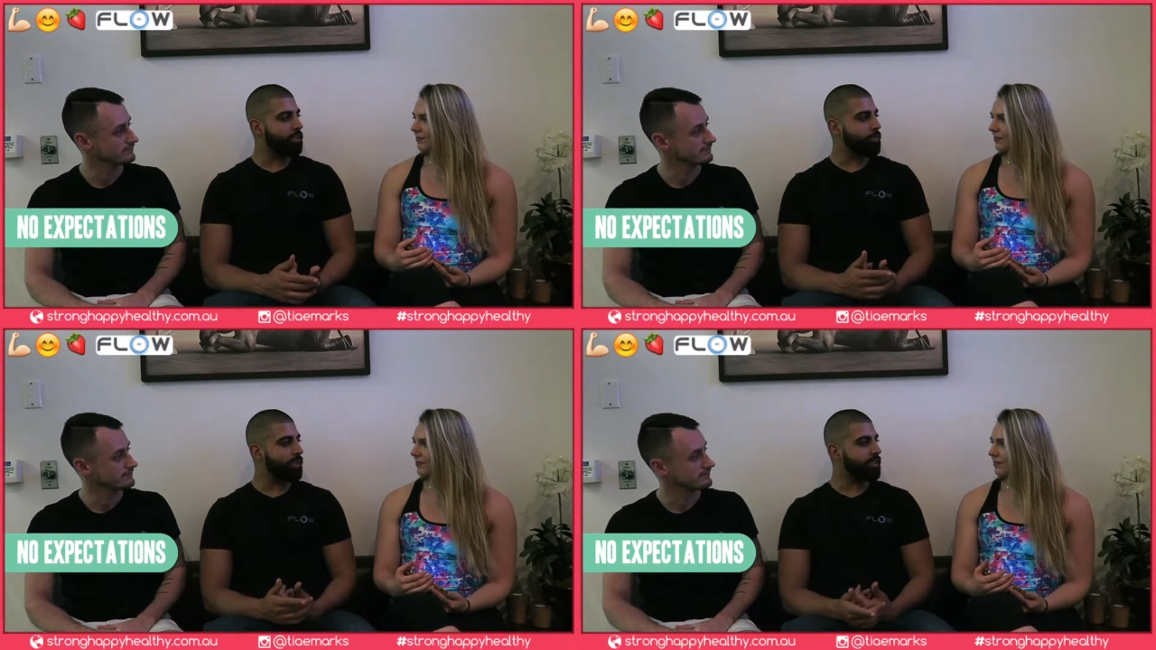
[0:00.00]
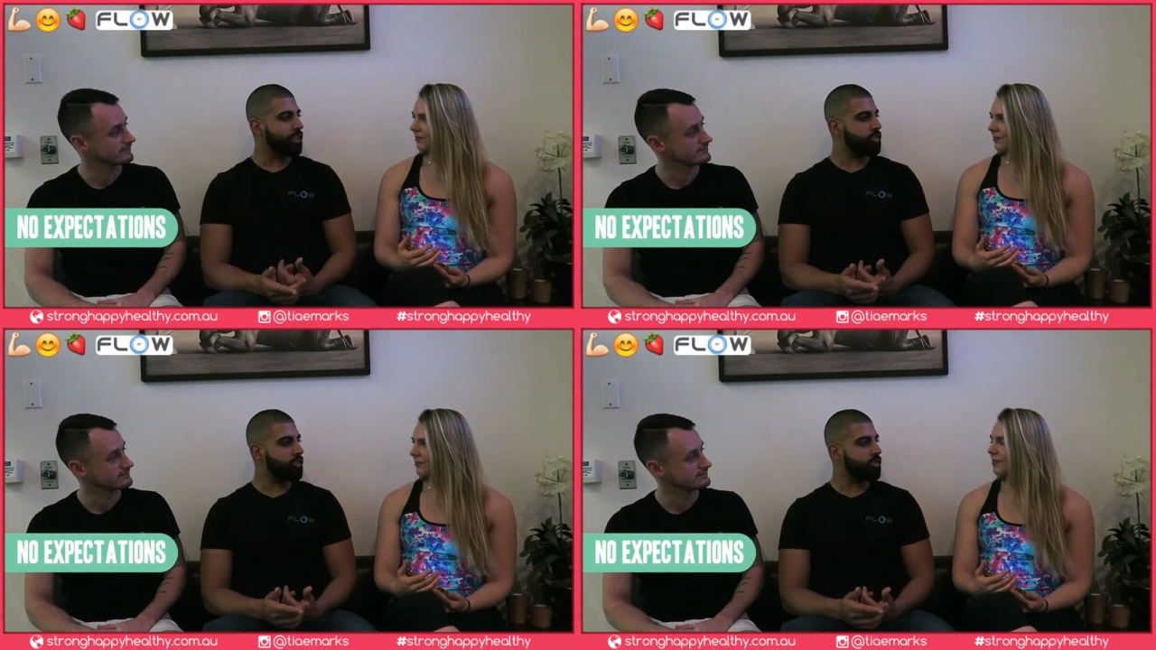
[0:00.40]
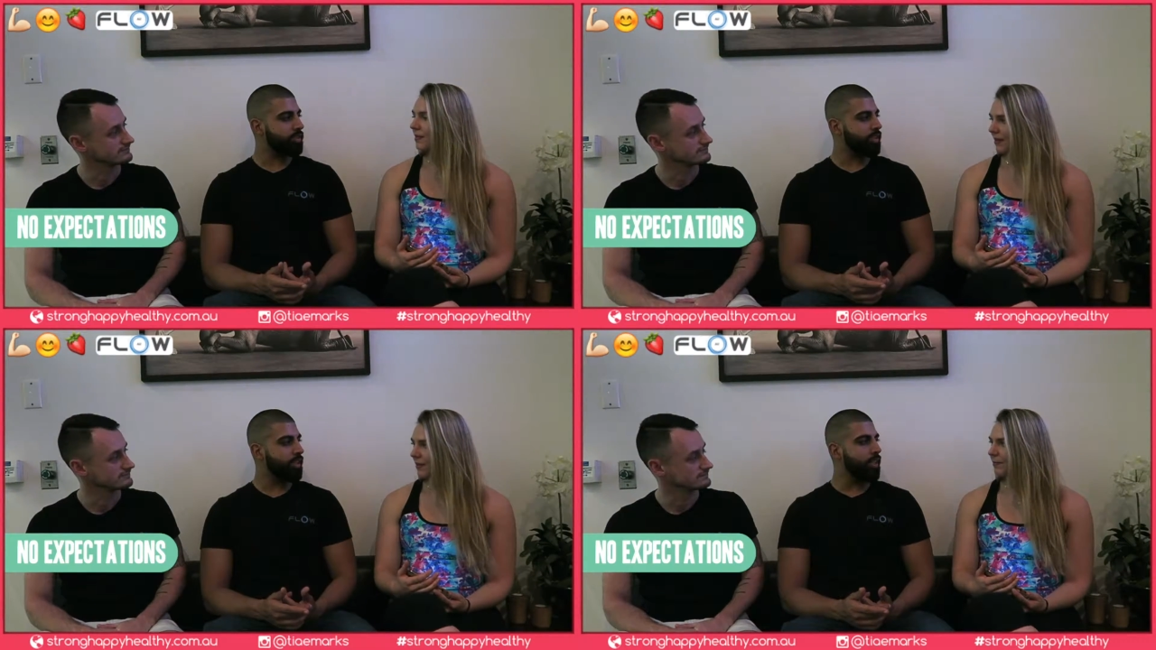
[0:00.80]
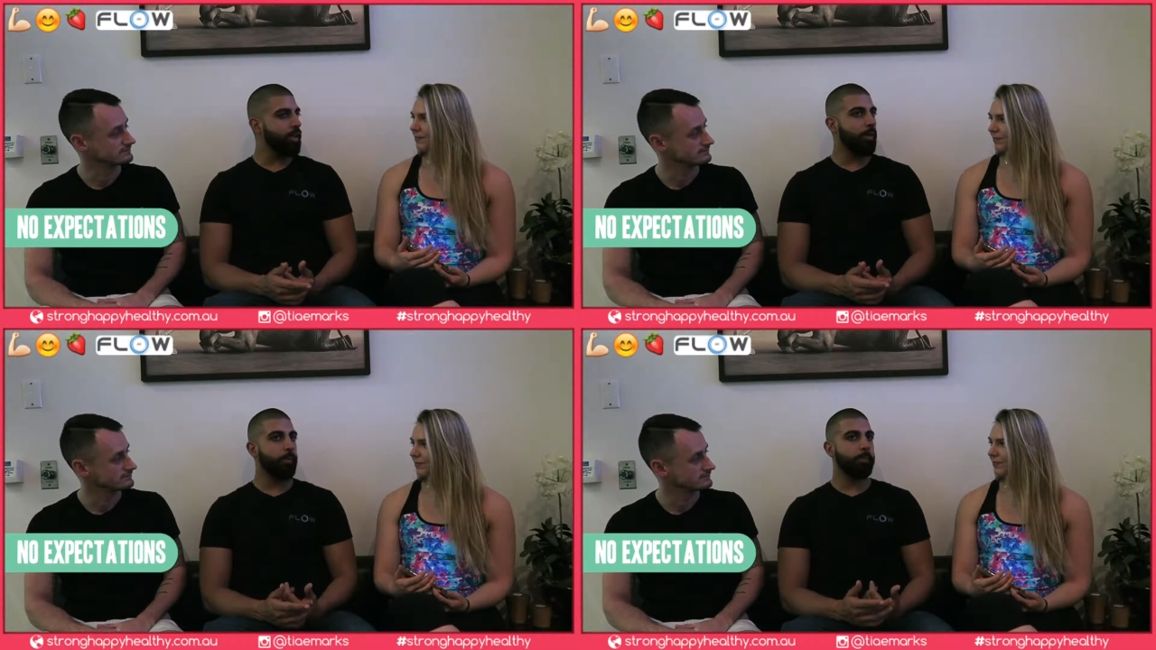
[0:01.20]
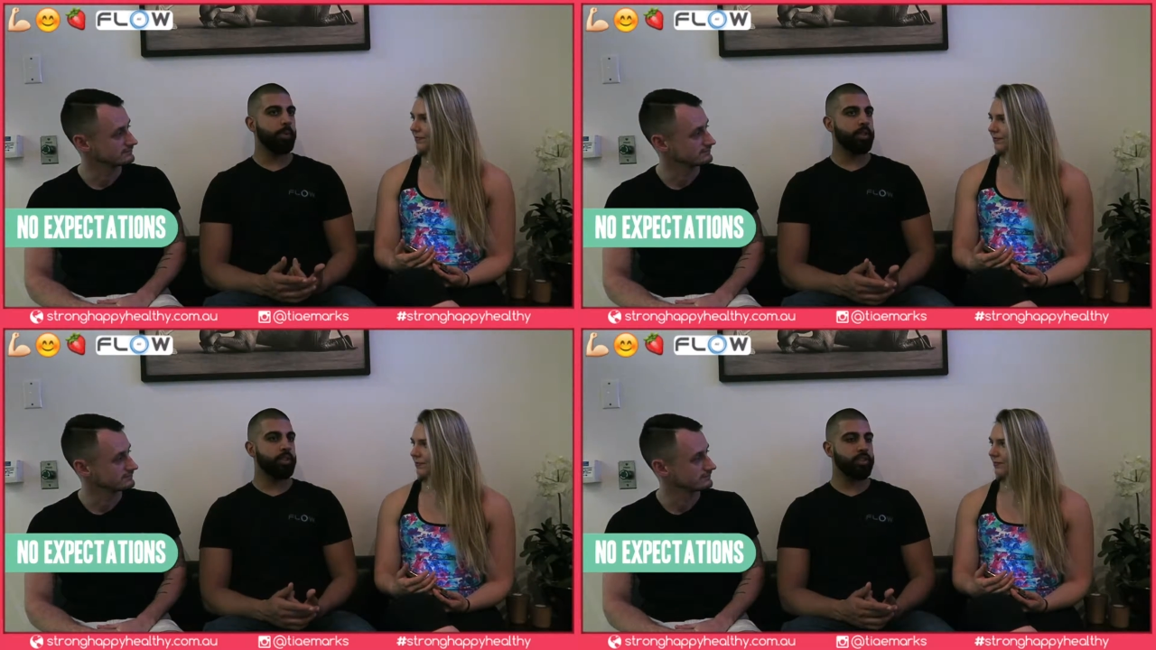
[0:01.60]
Speaker 1: expectations
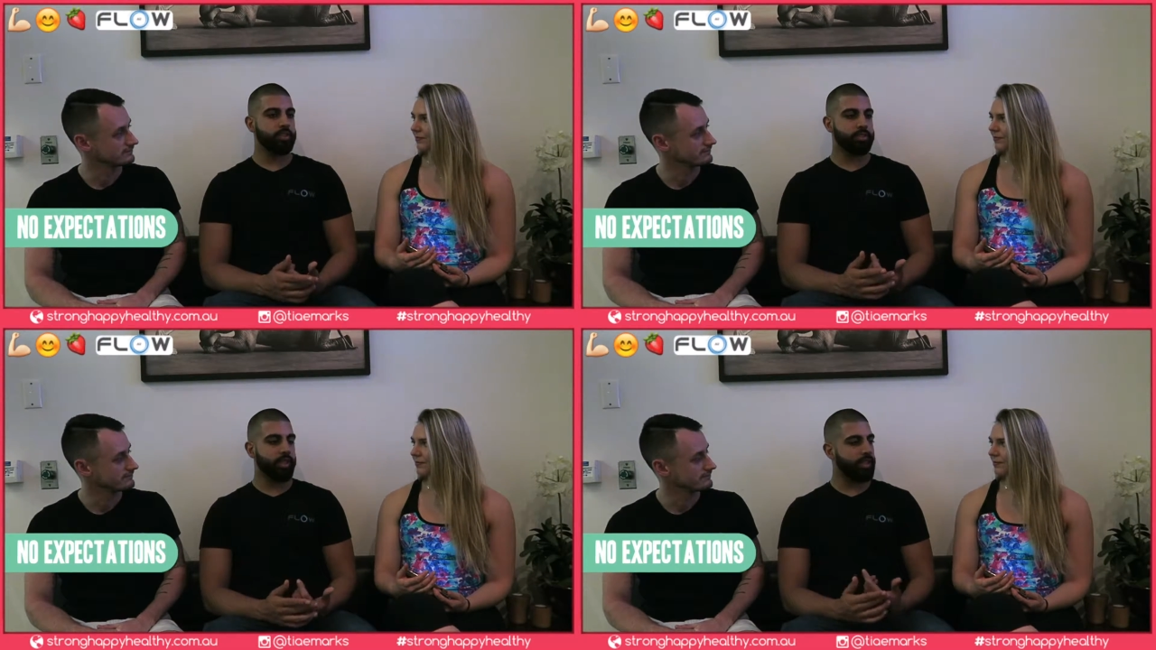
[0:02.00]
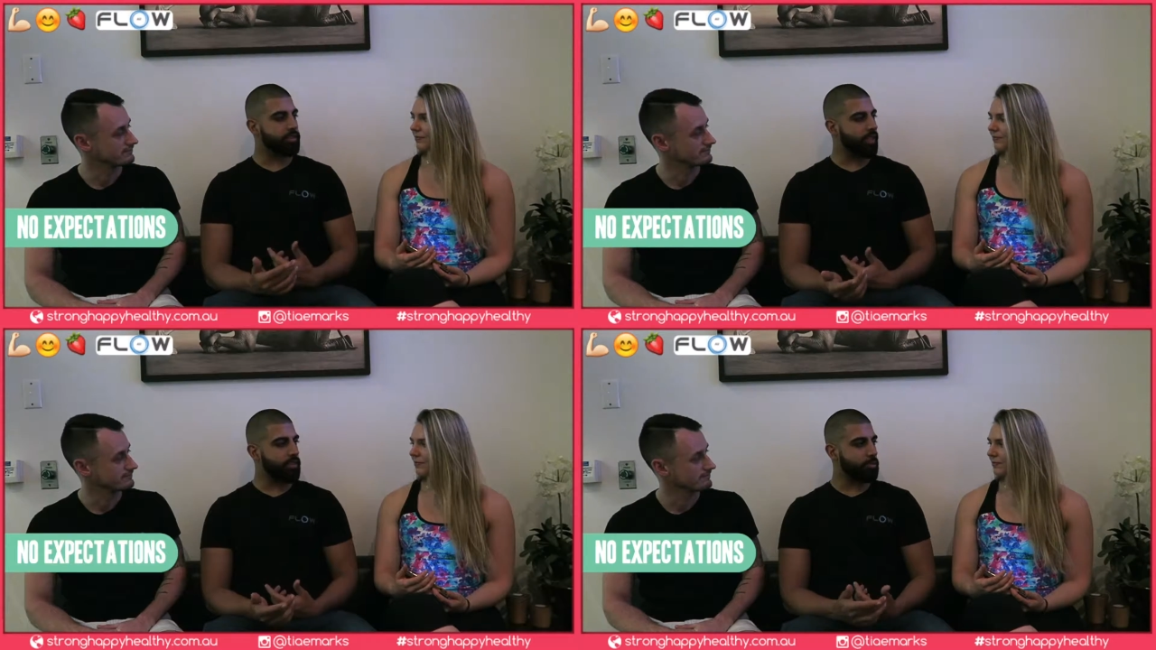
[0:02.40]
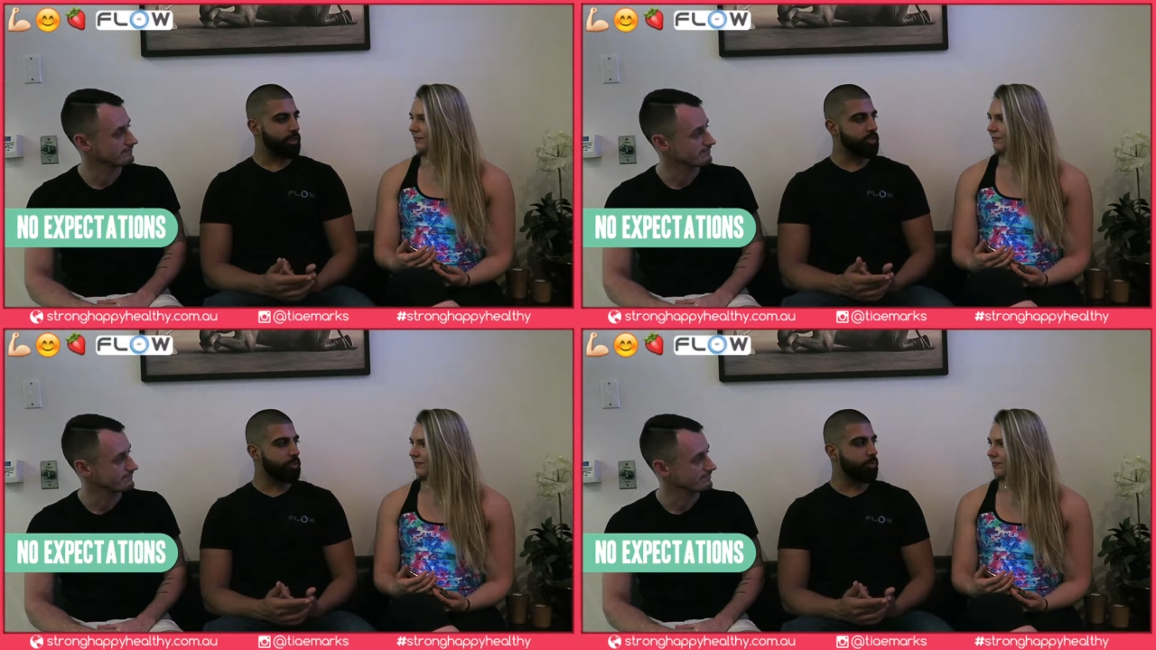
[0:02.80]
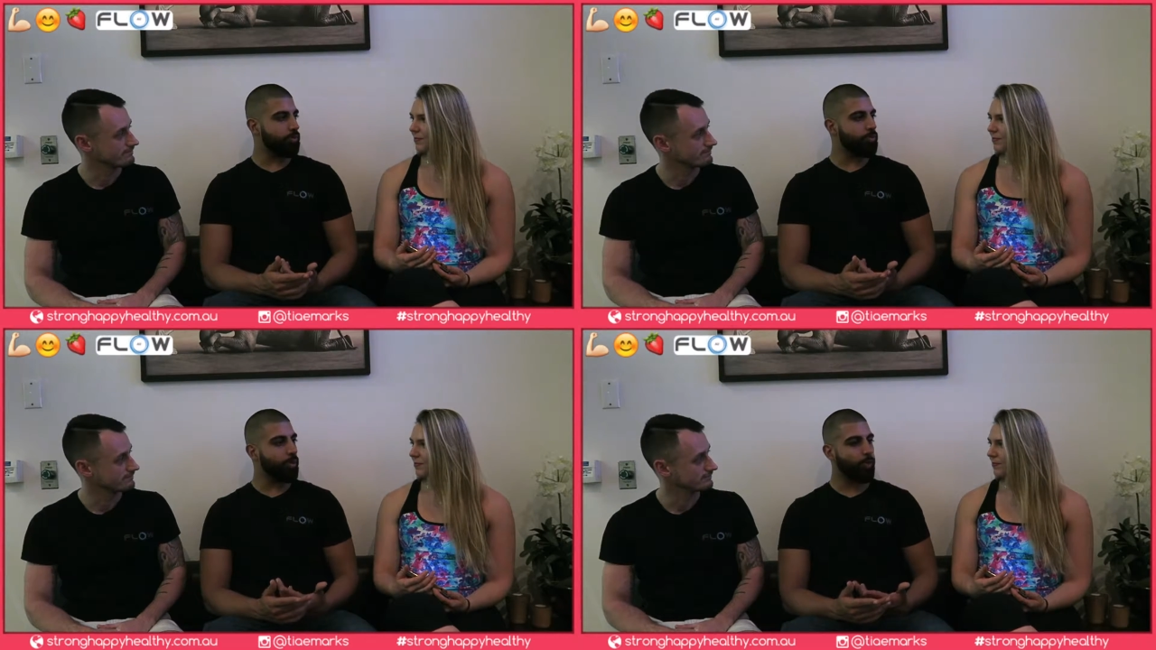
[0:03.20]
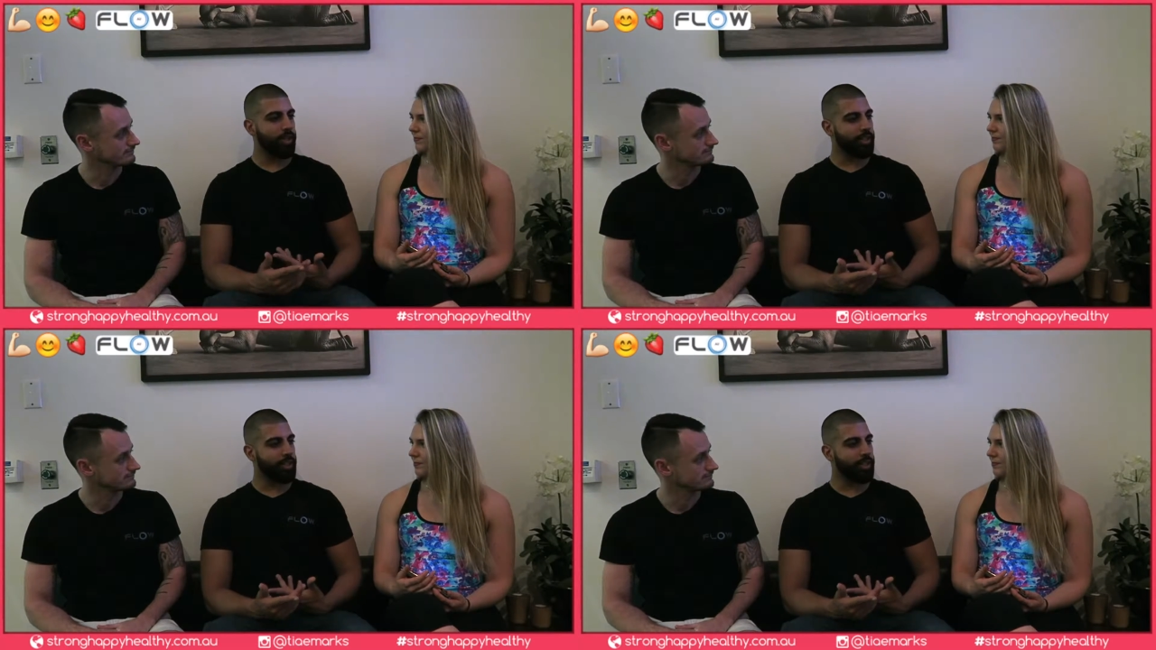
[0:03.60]
because like Dan's mentioned before,